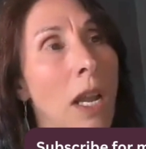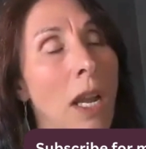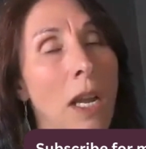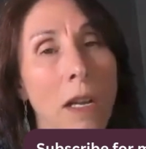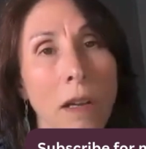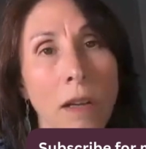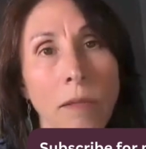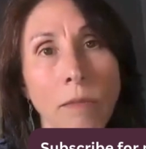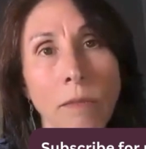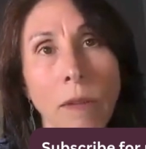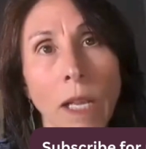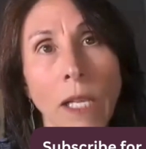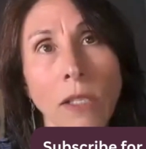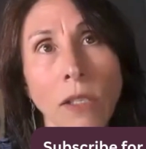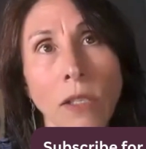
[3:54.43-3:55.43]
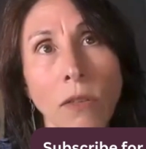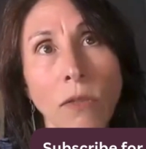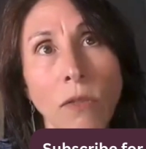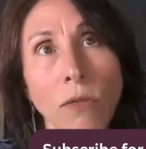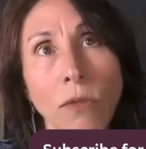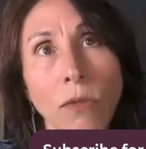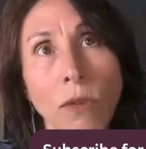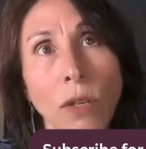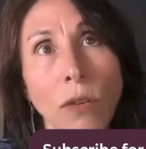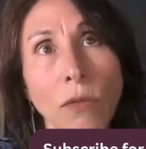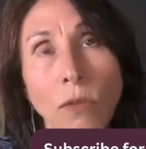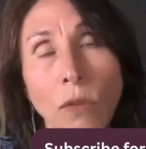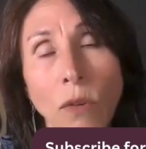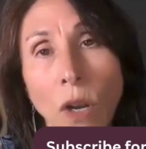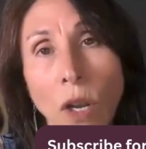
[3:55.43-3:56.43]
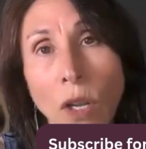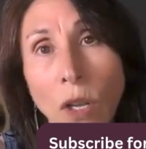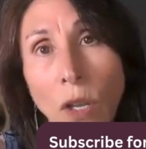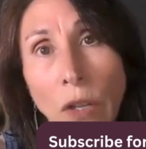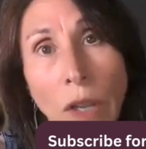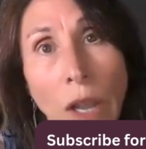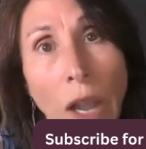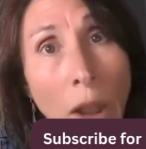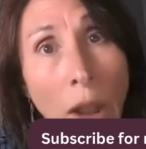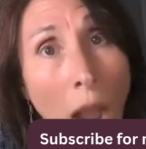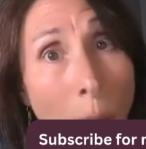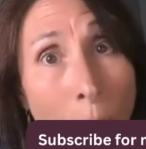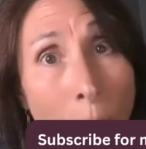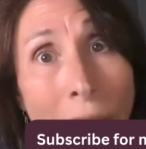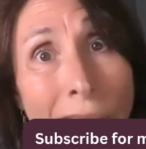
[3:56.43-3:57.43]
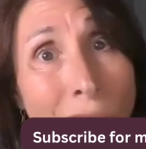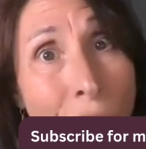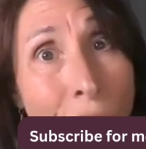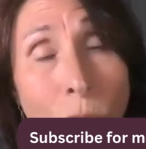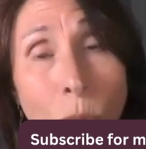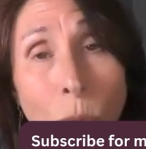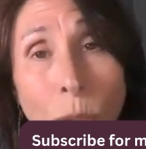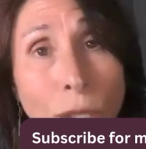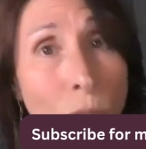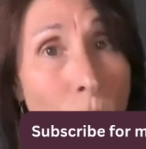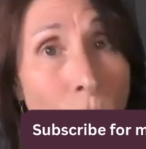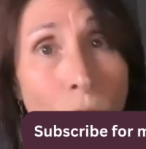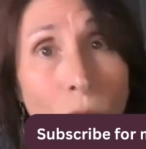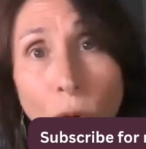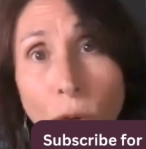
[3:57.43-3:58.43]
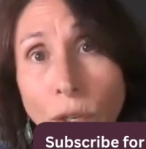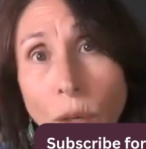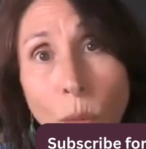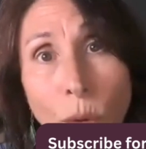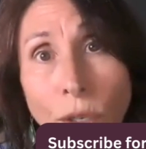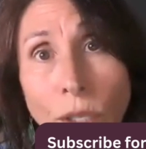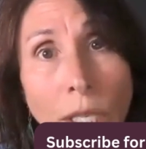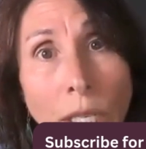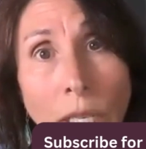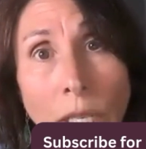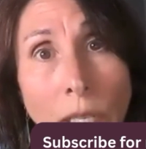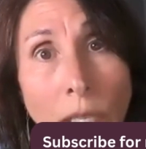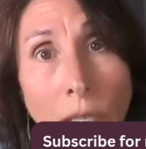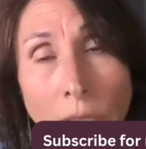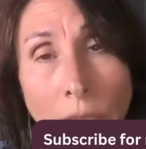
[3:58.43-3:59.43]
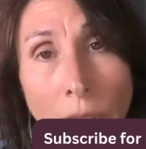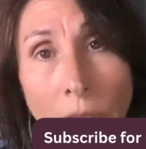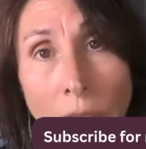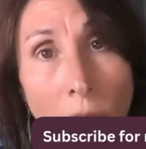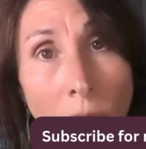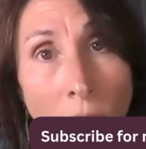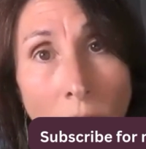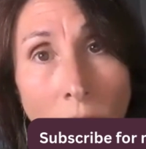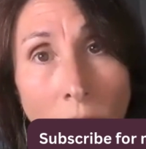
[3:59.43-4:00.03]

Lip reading: And so, I would ask you, what do you look for in a warranty, Lizette?